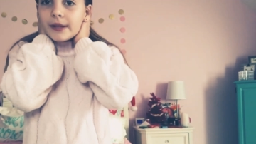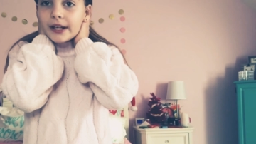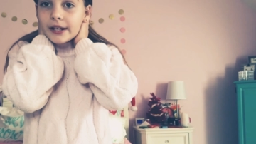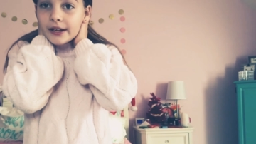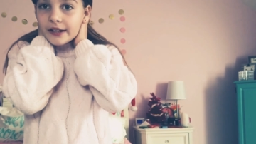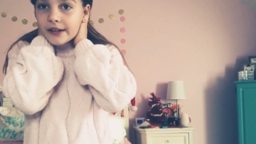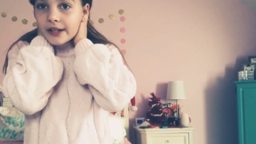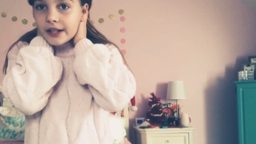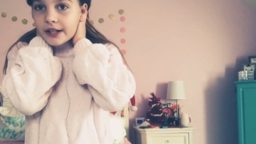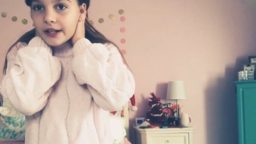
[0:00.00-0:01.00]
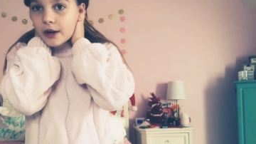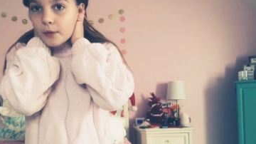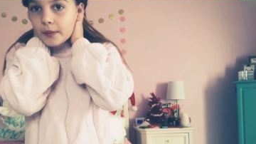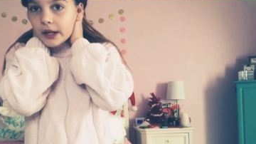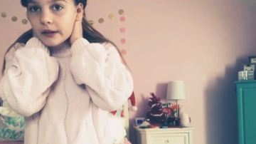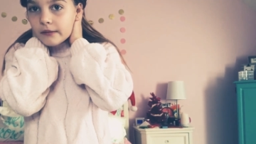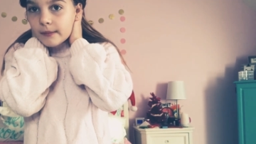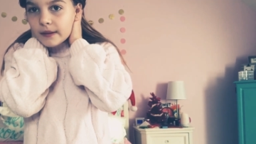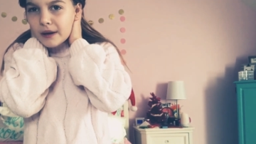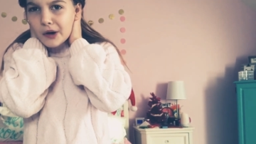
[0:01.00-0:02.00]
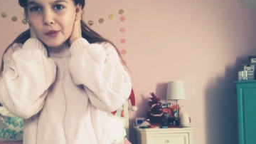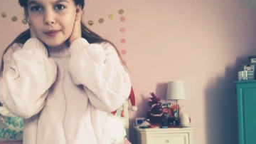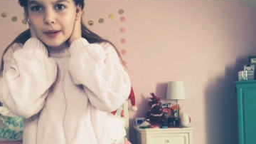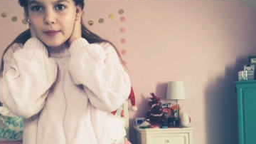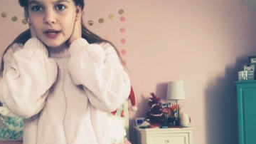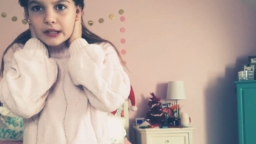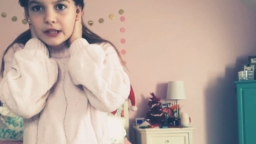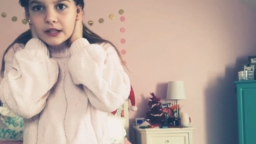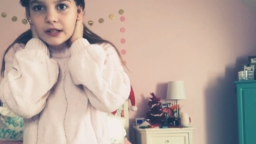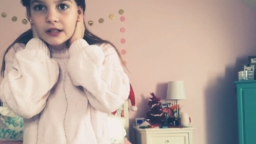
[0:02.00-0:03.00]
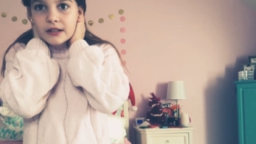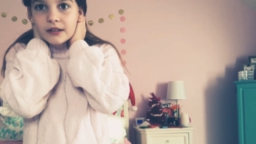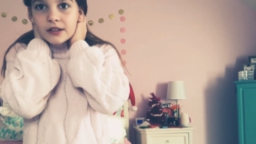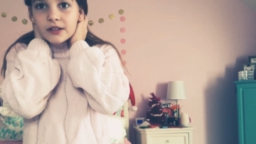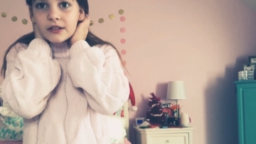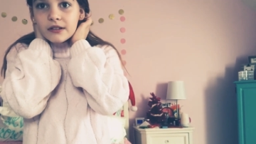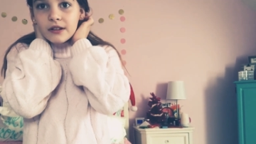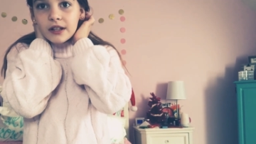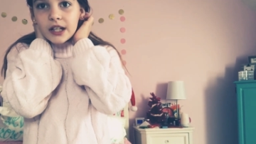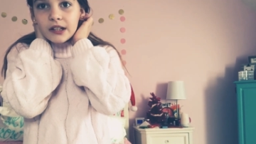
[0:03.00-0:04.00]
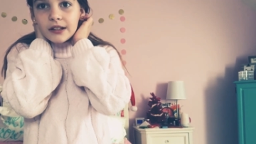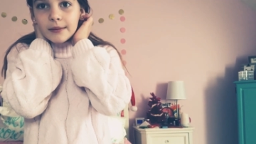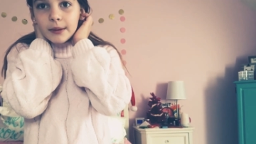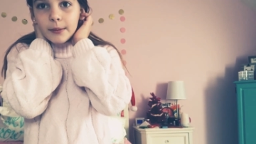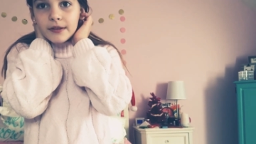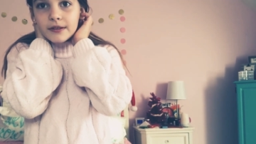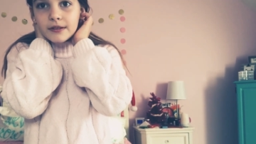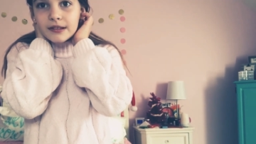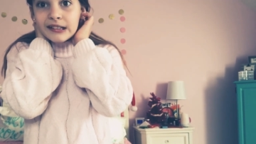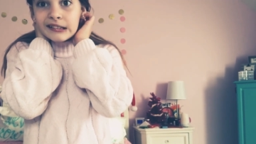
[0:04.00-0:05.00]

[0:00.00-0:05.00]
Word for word: me open, not open my presents, just looking at my presents.